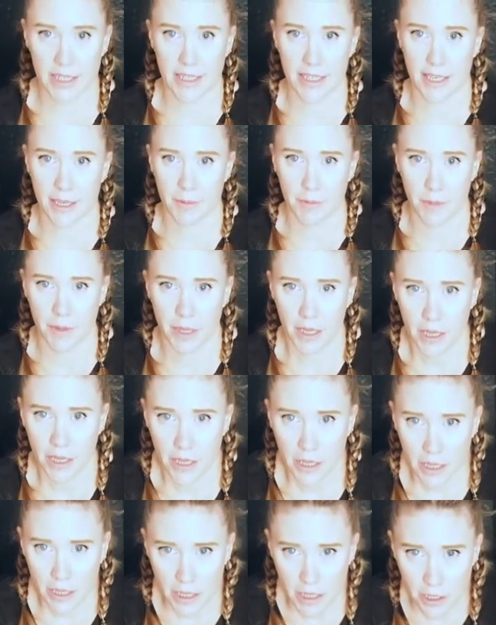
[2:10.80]
keep
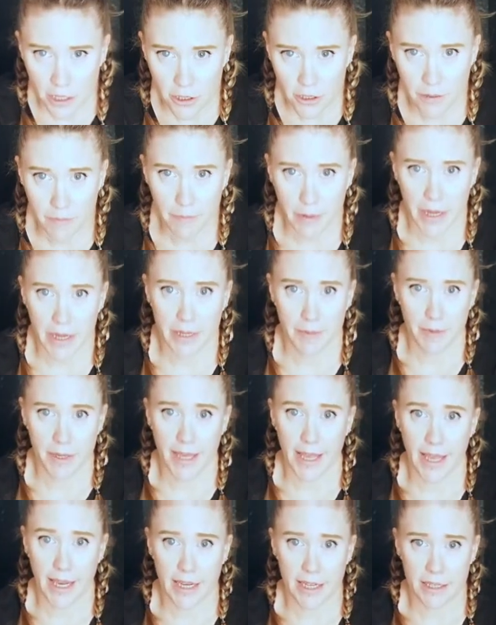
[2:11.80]
good body
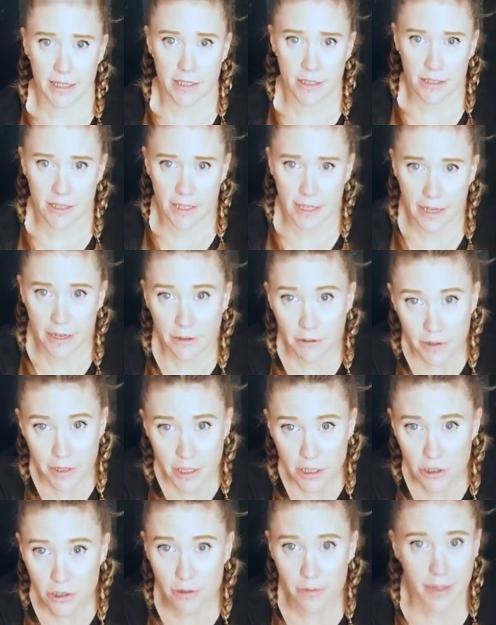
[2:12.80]
mechanics so that I don't
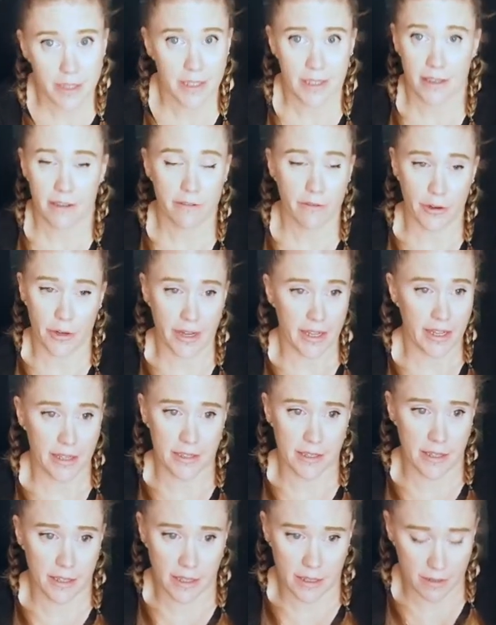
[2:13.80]
injure myself on
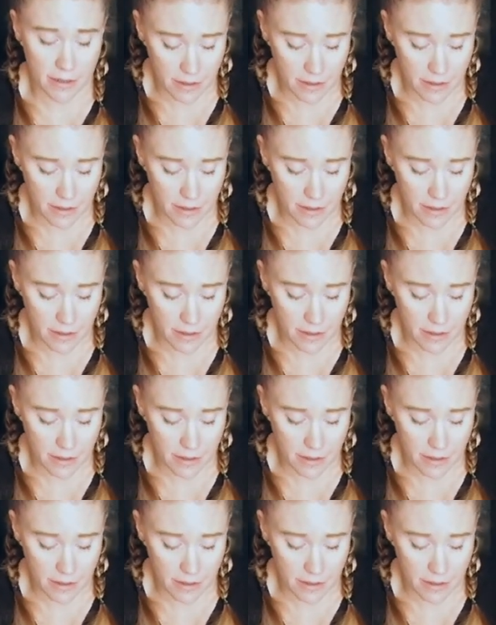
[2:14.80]
accident.